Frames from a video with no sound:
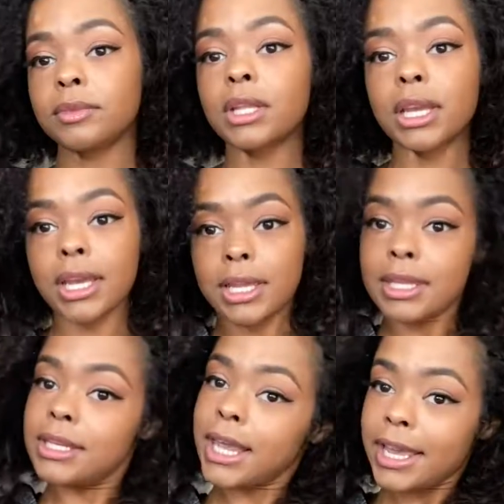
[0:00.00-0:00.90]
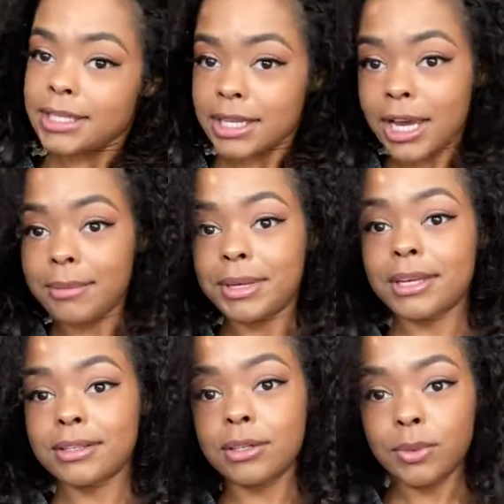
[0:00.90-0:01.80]
in the days
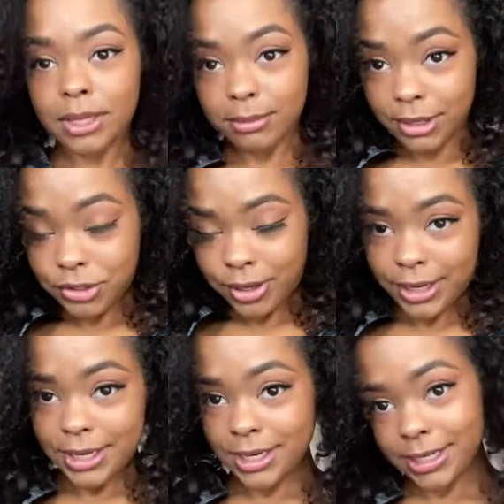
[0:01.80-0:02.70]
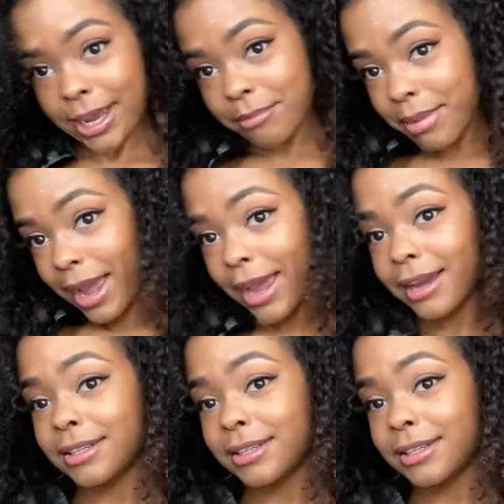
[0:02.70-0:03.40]
coming, so we can make sure I get it down pat.